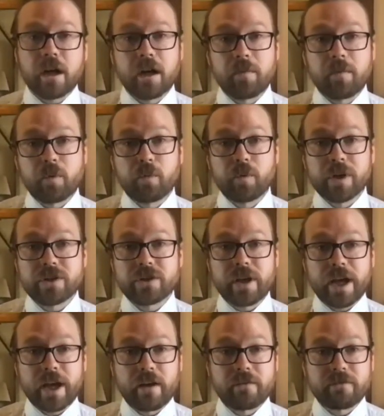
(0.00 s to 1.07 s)
We should
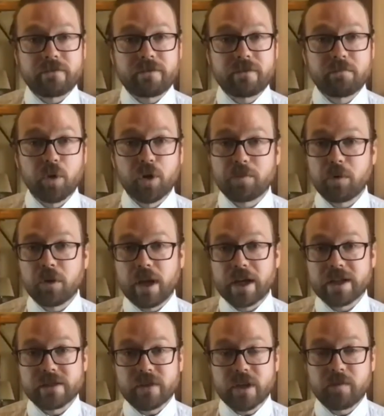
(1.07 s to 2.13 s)
have multiple
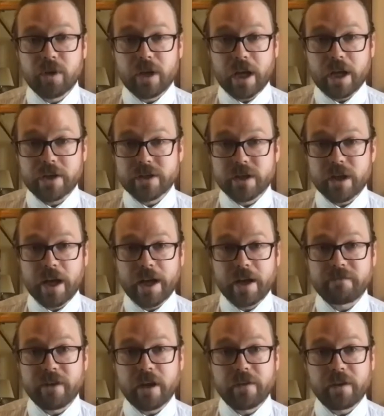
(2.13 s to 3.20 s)
lines of communication. I have
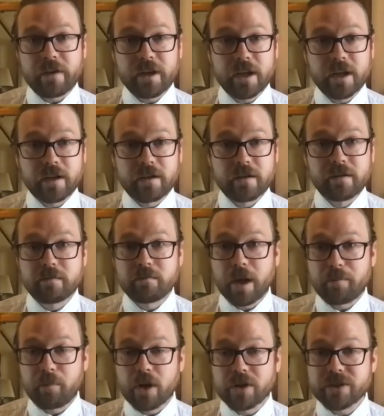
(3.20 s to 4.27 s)
found that in my
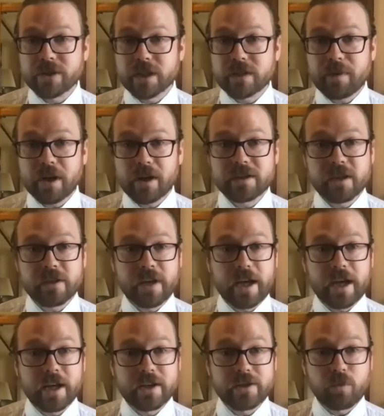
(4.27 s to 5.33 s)
personal experience that
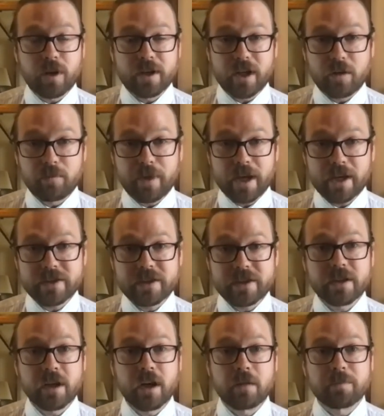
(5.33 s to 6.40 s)
has worked out best.
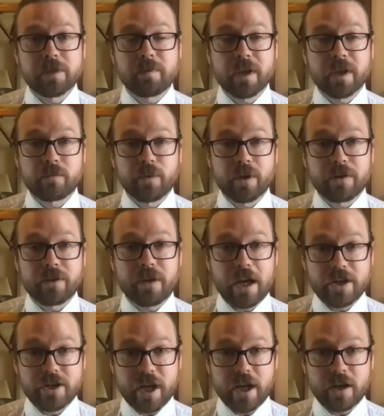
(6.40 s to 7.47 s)
Speaking with
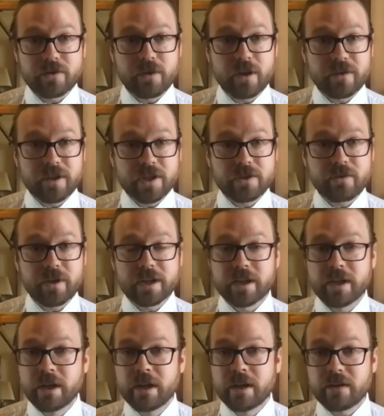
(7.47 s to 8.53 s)
educators throughout the district,
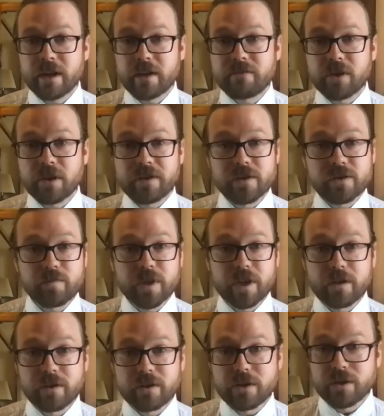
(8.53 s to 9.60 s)
they feel this would be
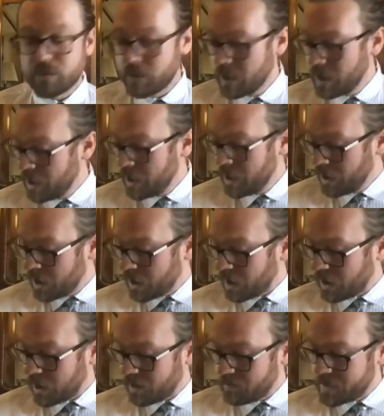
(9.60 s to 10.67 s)
good too.
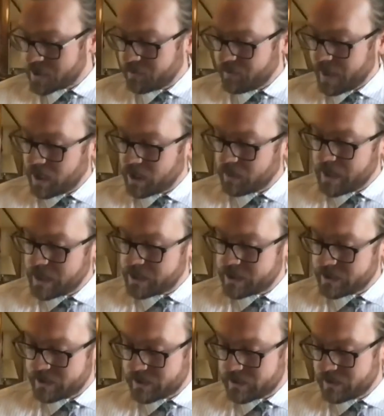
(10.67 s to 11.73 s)
Mr. Baker
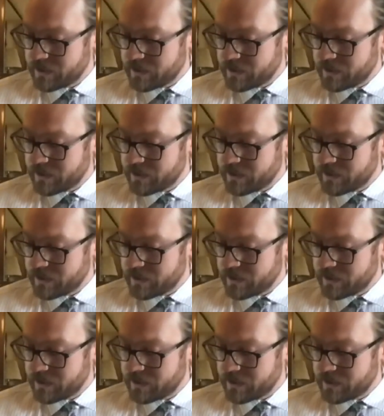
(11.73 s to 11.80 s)
mentions